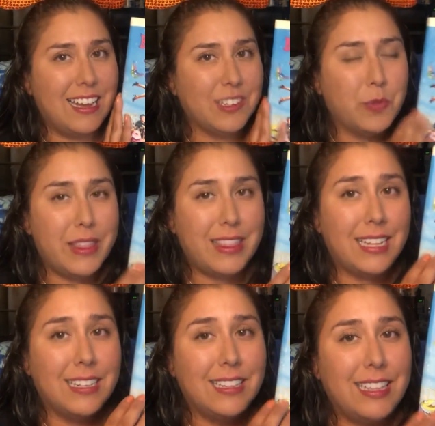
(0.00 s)
with
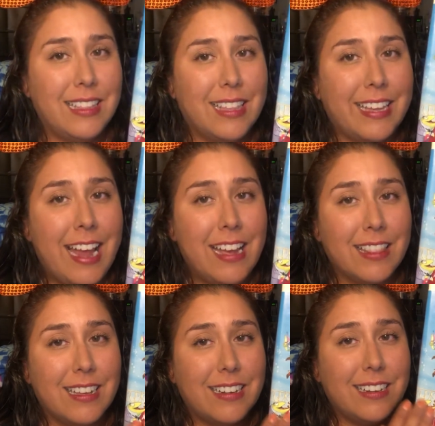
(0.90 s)

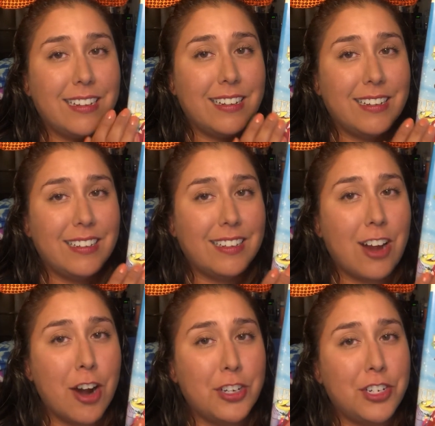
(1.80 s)
the
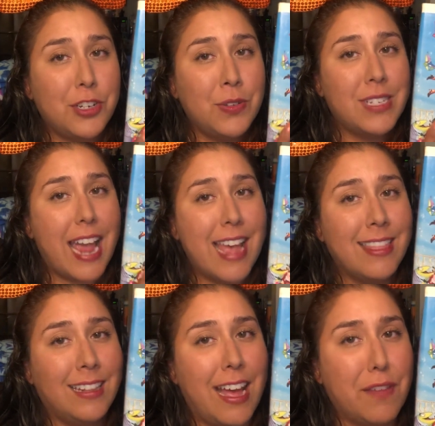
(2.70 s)
cartoons
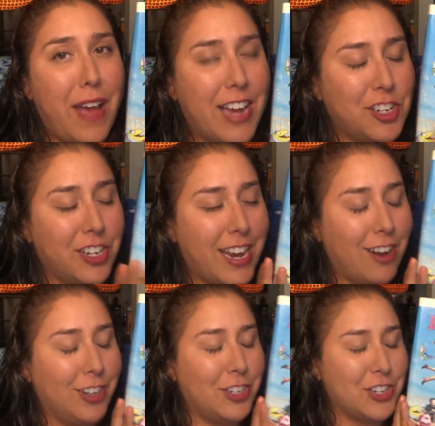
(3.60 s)
and the live action
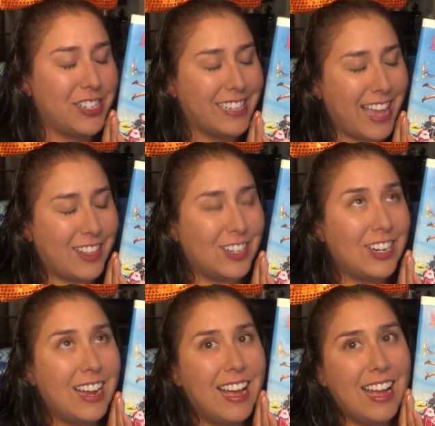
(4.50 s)
characters together.
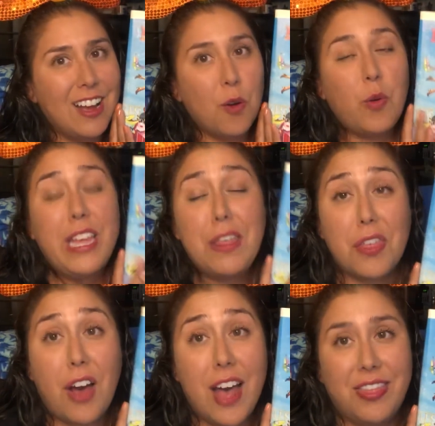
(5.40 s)
We
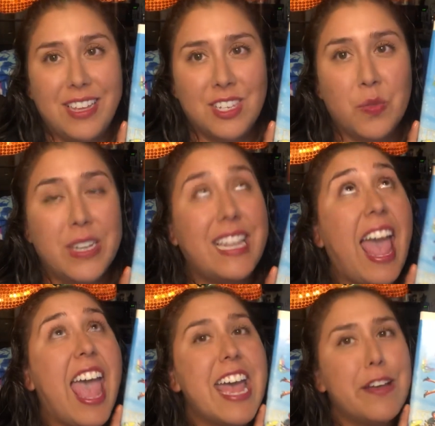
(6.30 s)
thought this was
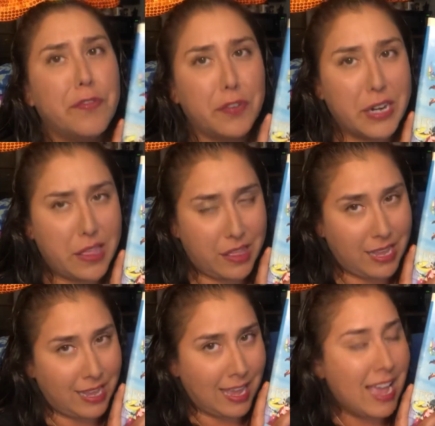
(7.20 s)

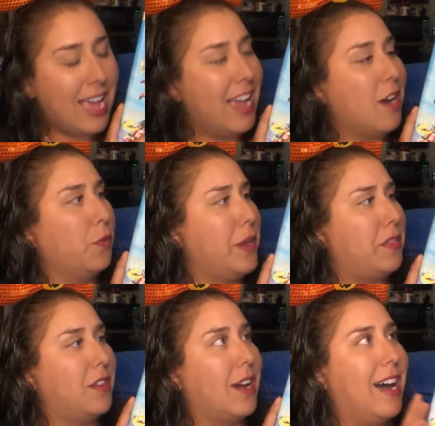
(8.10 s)
everything.
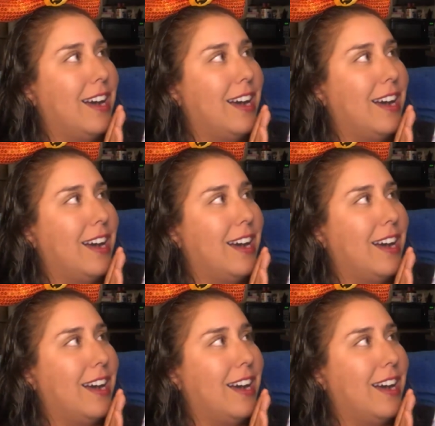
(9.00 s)
With